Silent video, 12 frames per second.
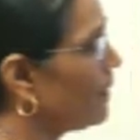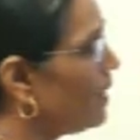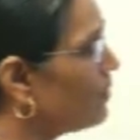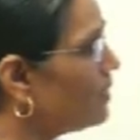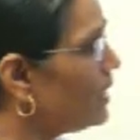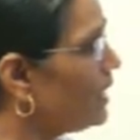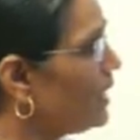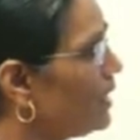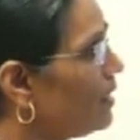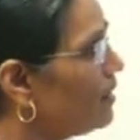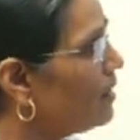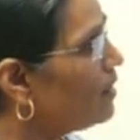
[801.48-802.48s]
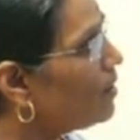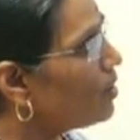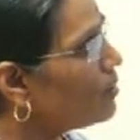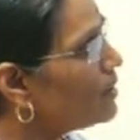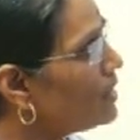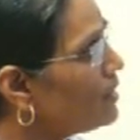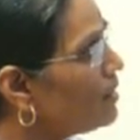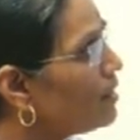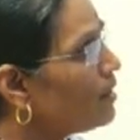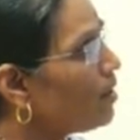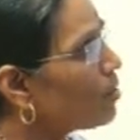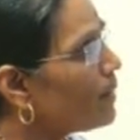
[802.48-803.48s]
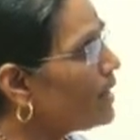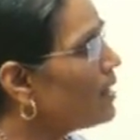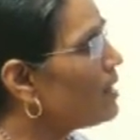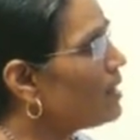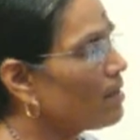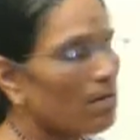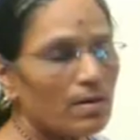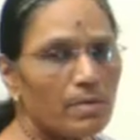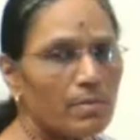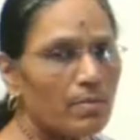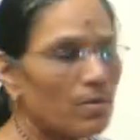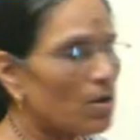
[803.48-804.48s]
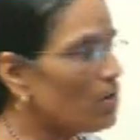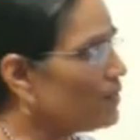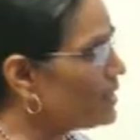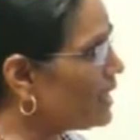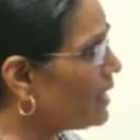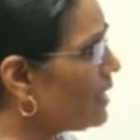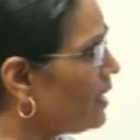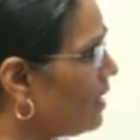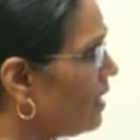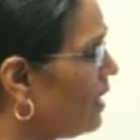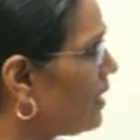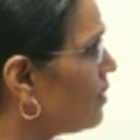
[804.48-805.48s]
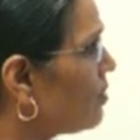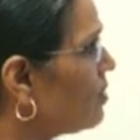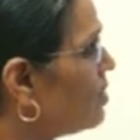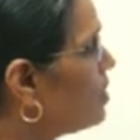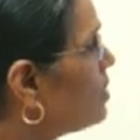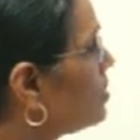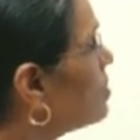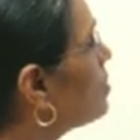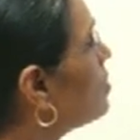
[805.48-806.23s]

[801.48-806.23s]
on the head of the orbital quantum number of second electron. So